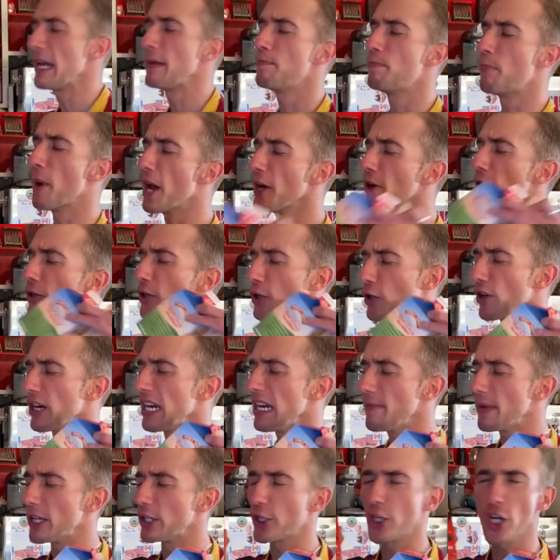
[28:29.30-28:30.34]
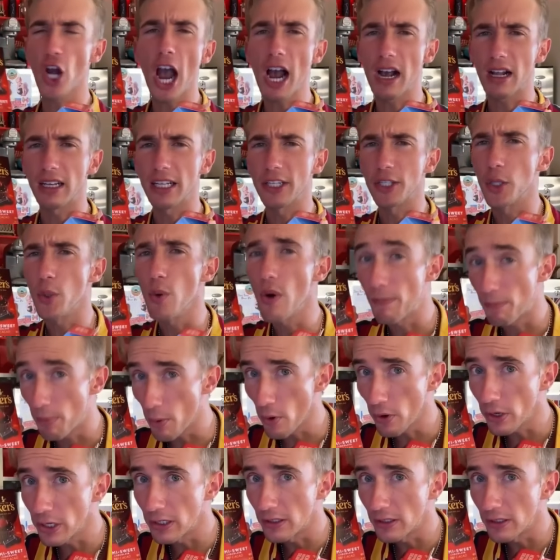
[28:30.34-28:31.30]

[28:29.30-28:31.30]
buttercream and chocolate to a boil.